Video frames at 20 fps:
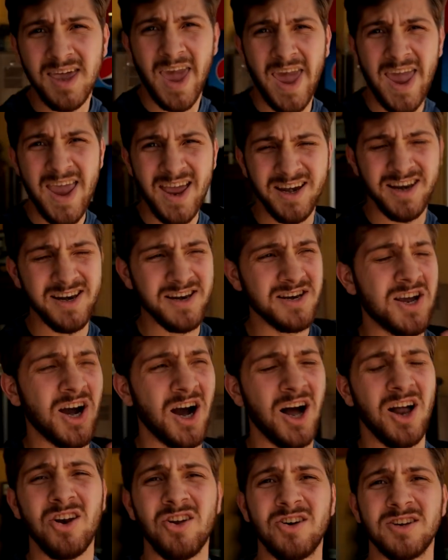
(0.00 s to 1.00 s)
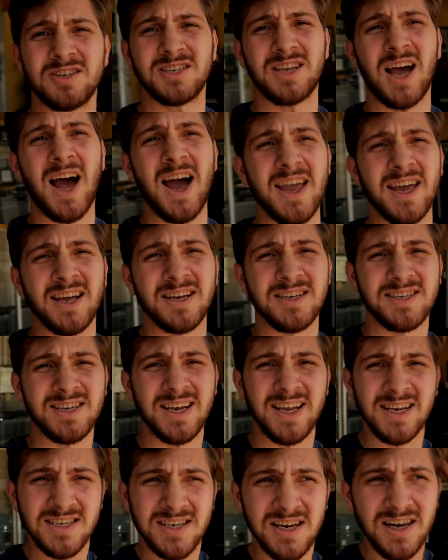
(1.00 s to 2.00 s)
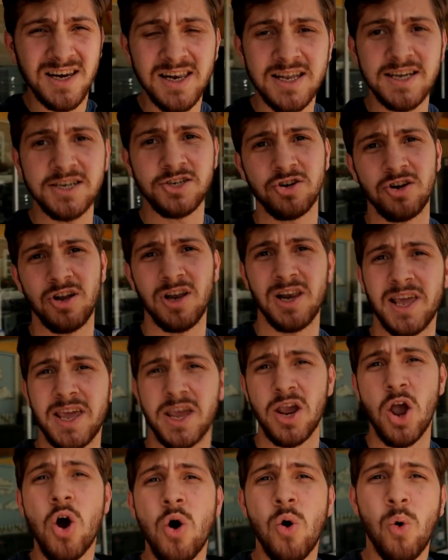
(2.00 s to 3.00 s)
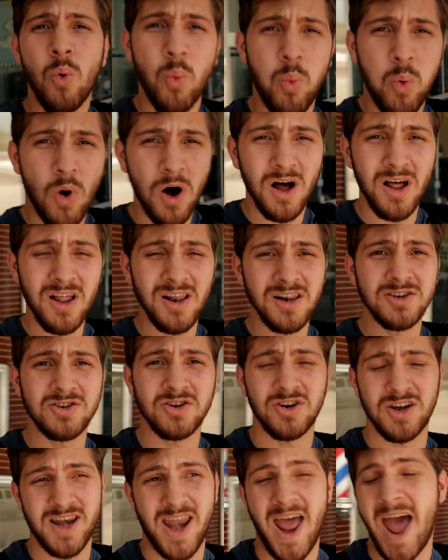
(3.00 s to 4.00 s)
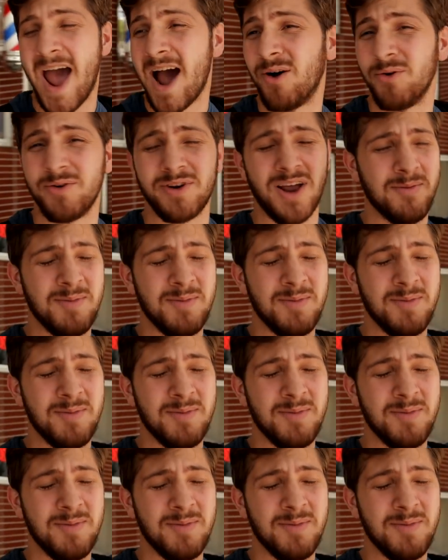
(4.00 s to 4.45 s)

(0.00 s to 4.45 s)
Canon color science is literally world renowned.